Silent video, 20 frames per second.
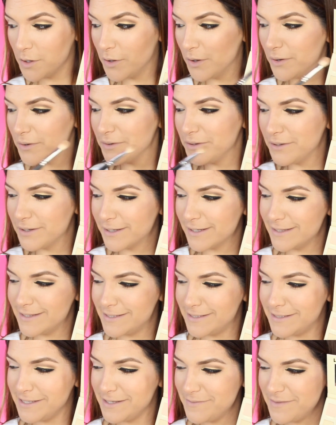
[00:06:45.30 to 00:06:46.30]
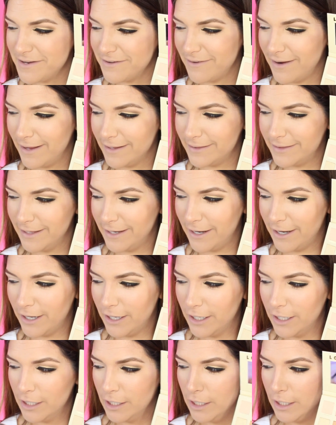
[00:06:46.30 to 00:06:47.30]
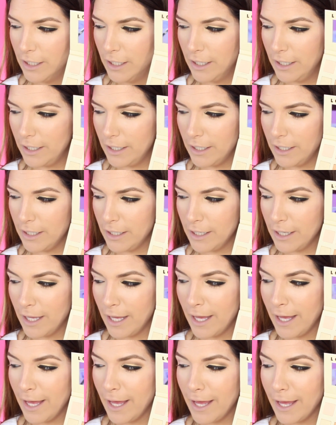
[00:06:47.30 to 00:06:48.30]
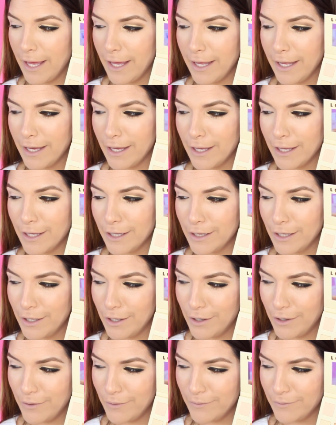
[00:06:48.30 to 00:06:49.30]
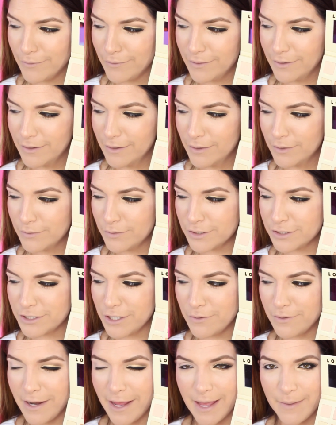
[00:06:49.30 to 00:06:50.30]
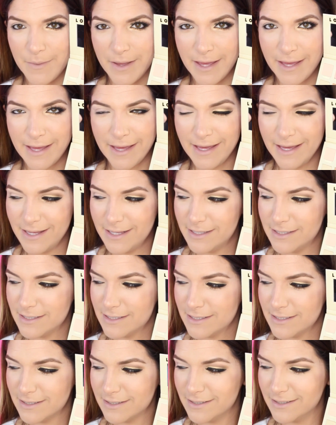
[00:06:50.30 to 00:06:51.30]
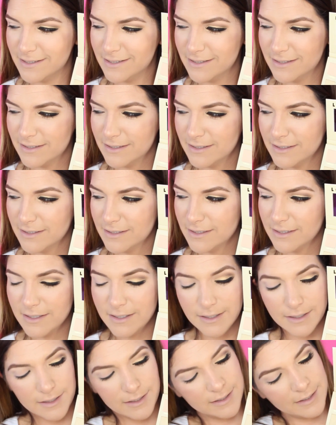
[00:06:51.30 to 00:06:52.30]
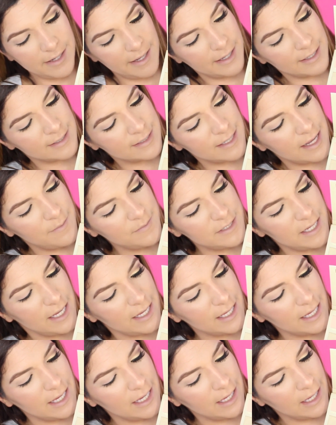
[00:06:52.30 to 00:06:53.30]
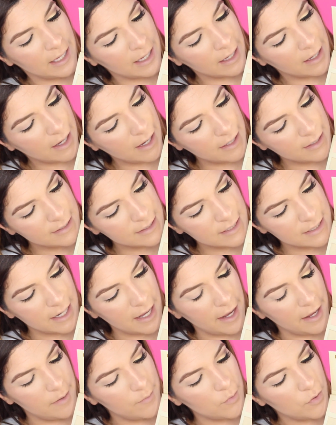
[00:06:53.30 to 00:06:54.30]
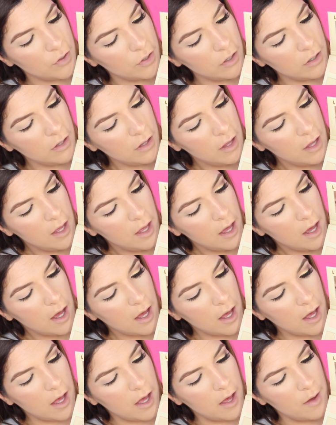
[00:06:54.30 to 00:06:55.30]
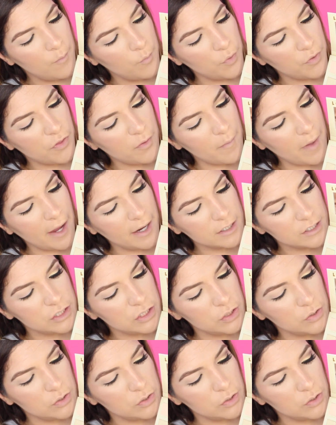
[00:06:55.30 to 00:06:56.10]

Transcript: Oh, you can see me right there. Hi, hello. What's your name is? Next, I'm taking Undeniable with a MAC